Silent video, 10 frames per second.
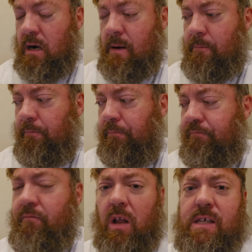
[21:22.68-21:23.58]

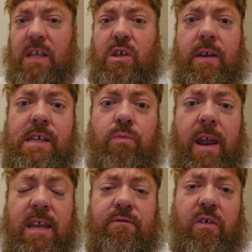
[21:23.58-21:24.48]
Um, it's like, so
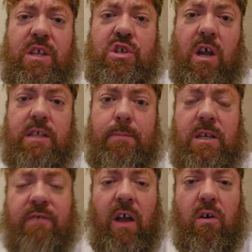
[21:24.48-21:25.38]
he's waiting for this child
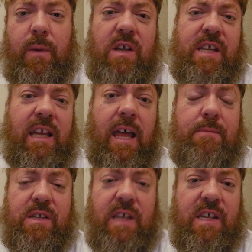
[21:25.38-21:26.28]
to be devoured because he
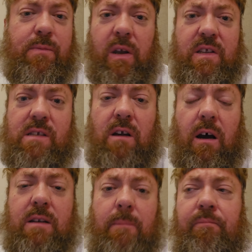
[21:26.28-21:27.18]
claims it's his, but it's
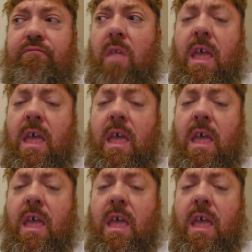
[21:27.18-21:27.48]
not